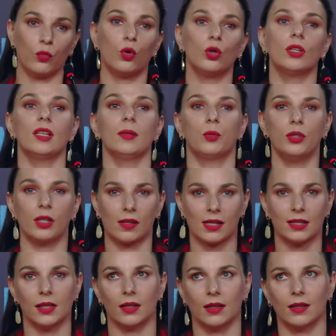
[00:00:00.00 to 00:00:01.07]
written here,
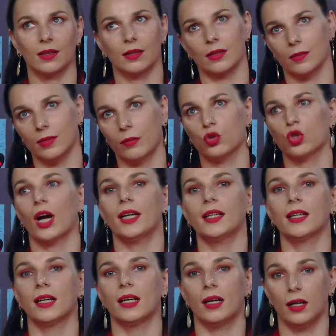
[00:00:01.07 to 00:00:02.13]
and we have
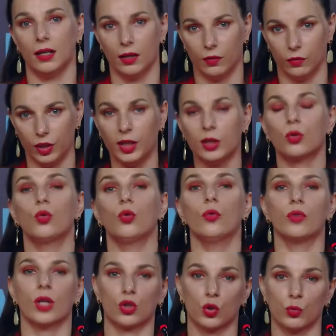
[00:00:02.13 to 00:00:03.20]
already
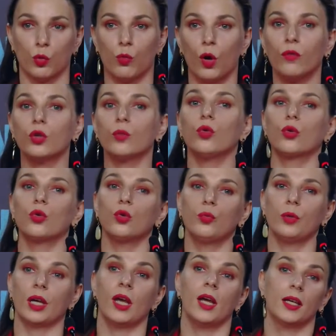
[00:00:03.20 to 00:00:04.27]
done
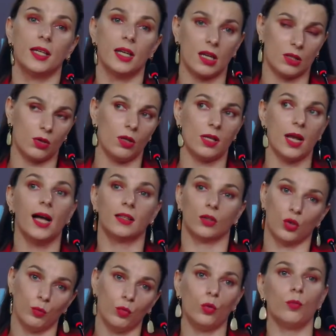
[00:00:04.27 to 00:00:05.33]
the teaching
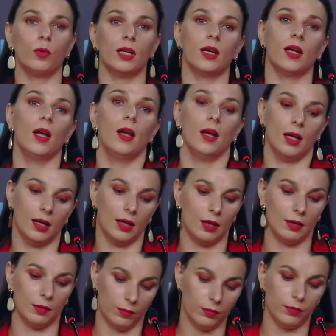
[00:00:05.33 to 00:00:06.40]
based on these
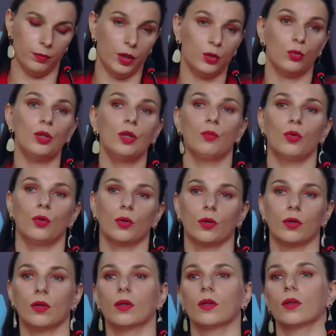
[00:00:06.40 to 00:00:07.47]
materials. We have received
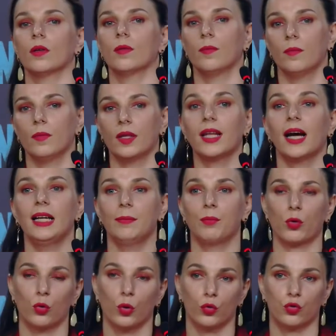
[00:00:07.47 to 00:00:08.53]
some results,
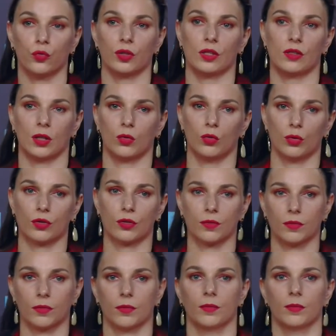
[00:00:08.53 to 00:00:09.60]
and we are planning to
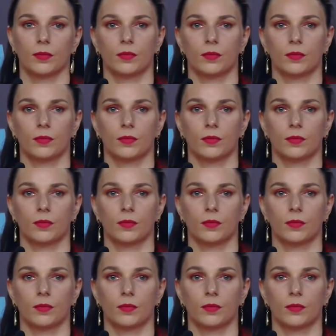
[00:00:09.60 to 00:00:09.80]
continue this